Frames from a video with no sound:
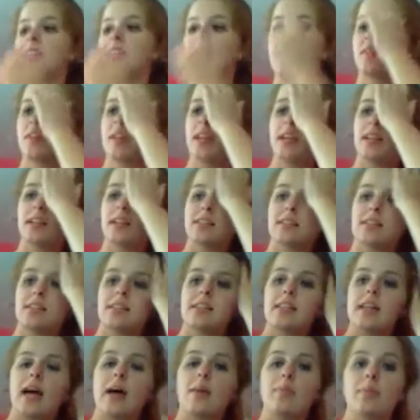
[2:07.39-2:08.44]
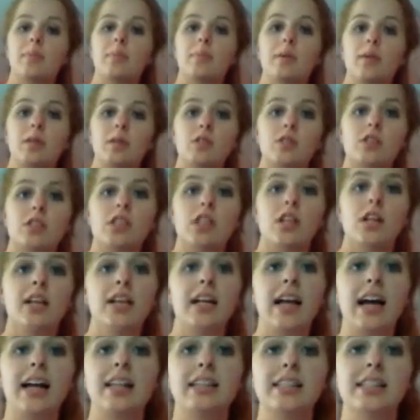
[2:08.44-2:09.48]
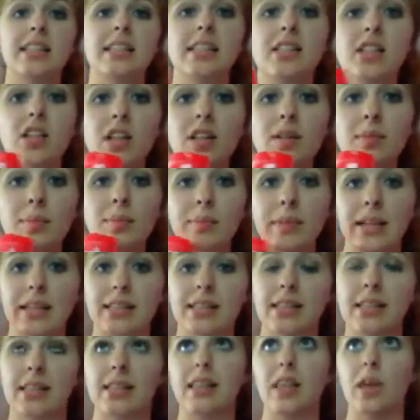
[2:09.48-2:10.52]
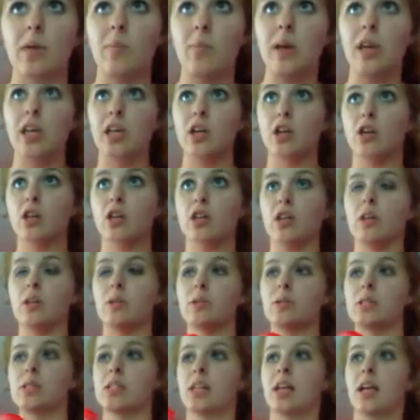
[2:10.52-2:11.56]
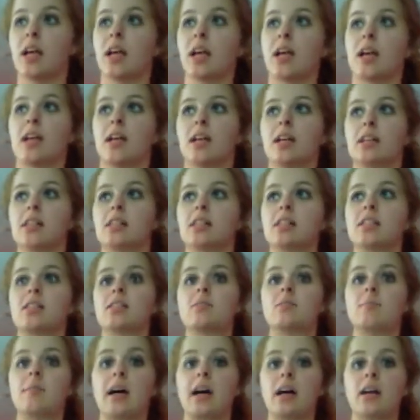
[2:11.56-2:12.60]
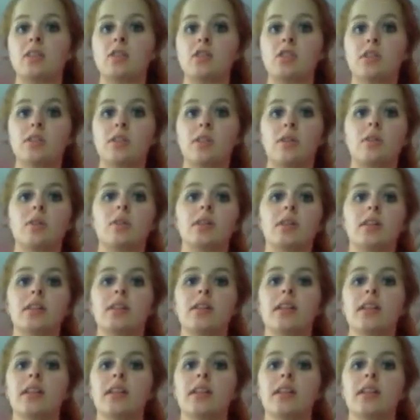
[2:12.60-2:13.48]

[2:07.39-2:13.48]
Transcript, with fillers: Downy Unstoppables. Guys, these are amazing. They make your clothes smell so good.